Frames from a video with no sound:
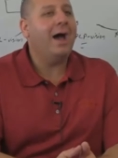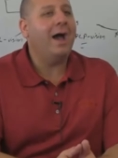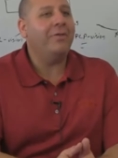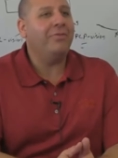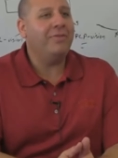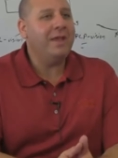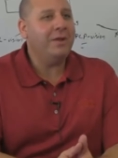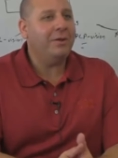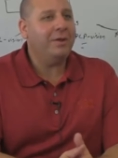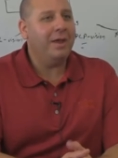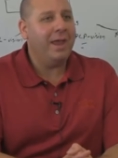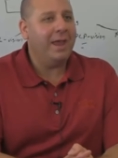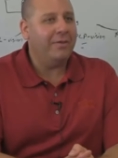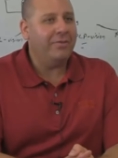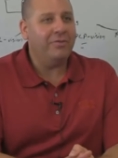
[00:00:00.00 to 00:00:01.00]
I think
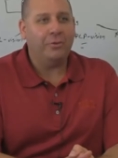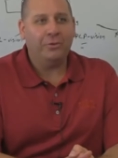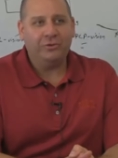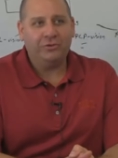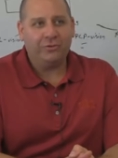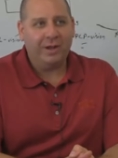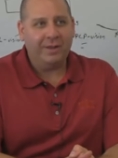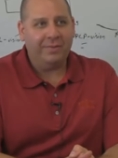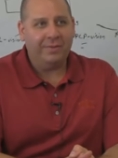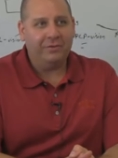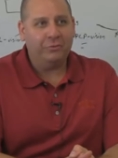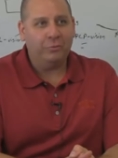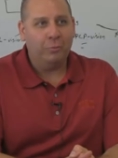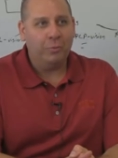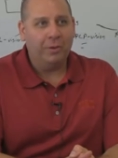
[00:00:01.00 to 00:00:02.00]
a third trait
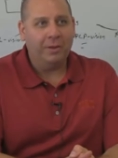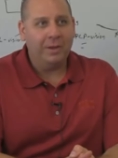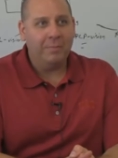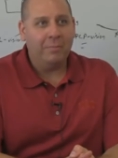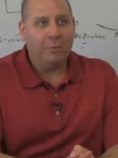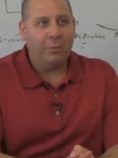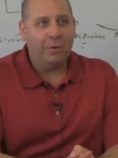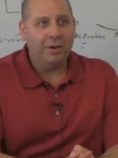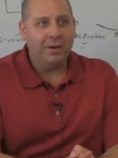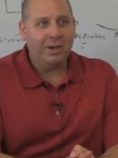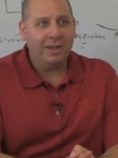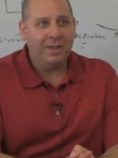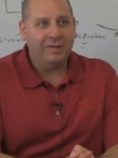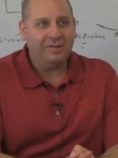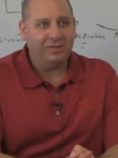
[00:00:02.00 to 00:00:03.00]
that's really
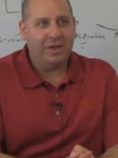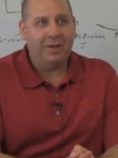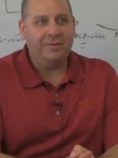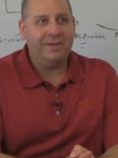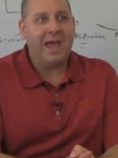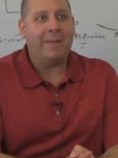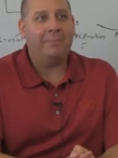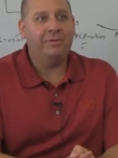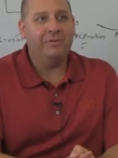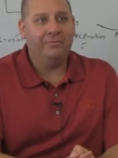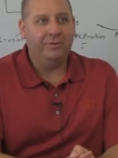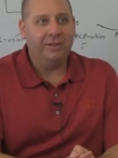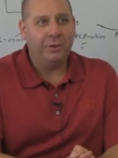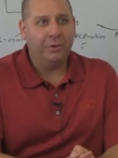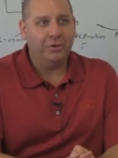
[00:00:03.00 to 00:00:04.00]
important is
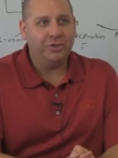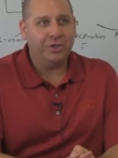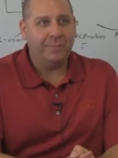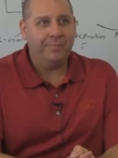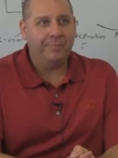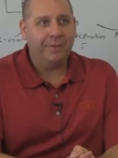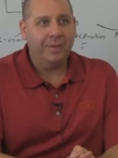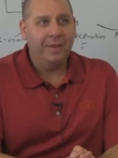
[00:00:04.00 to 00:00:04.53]
adaptive leadership